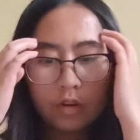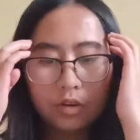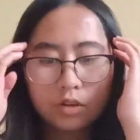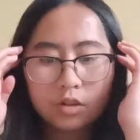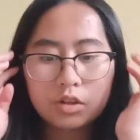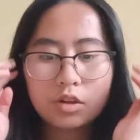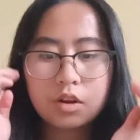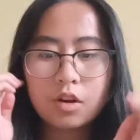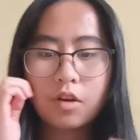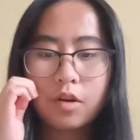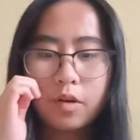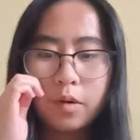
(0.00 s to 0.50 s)

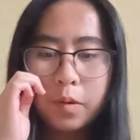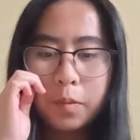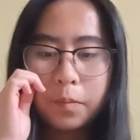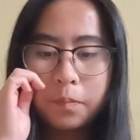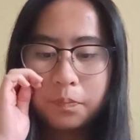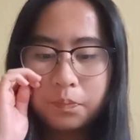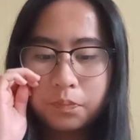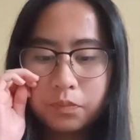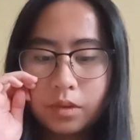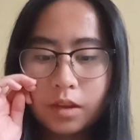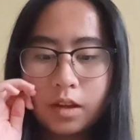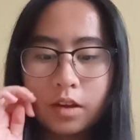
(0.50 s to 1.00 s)

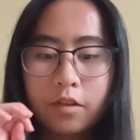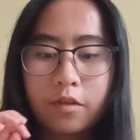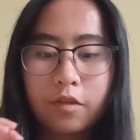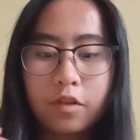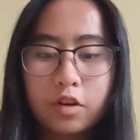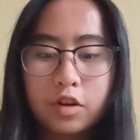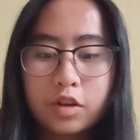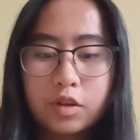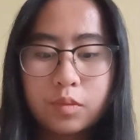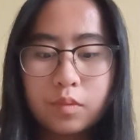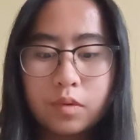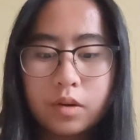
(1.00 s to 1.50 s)
So
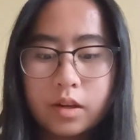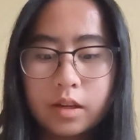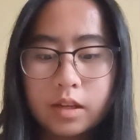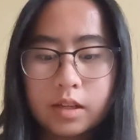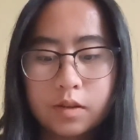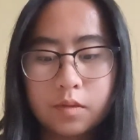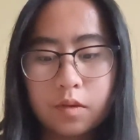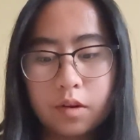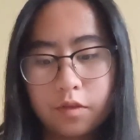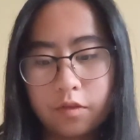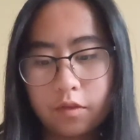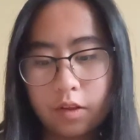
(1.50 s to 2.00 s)
first one
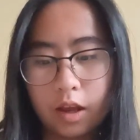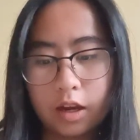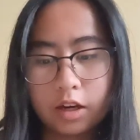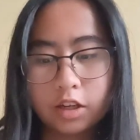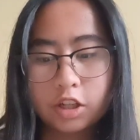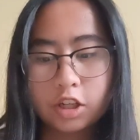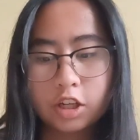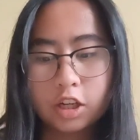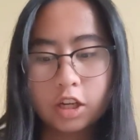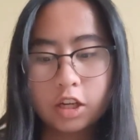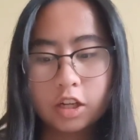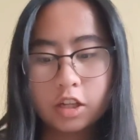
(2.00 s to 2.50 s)
is
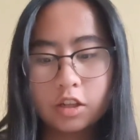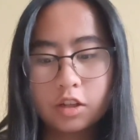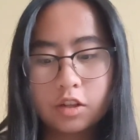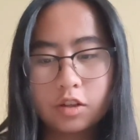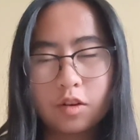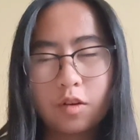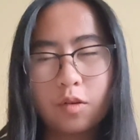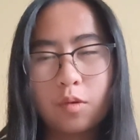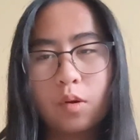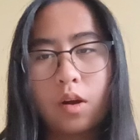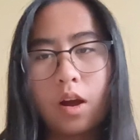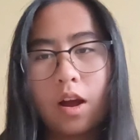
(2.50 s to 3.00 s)
reflection.
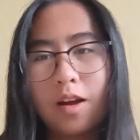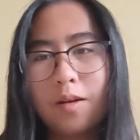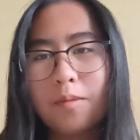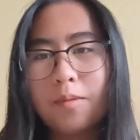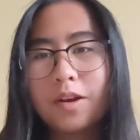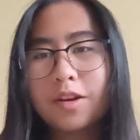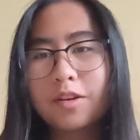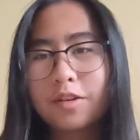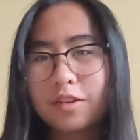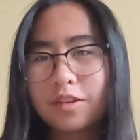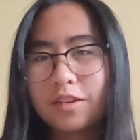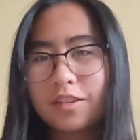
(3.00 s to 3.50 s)
So how
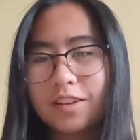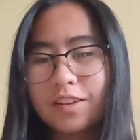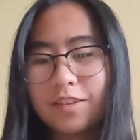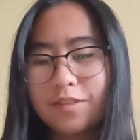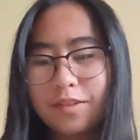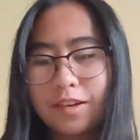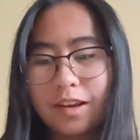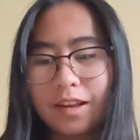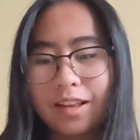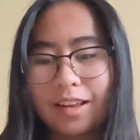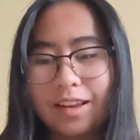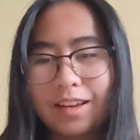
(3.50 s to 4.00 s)
am I currently
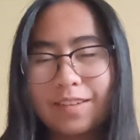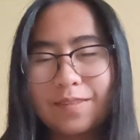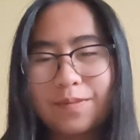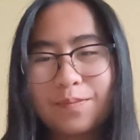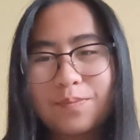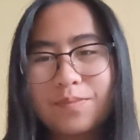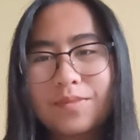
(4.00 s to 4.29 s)
feeling?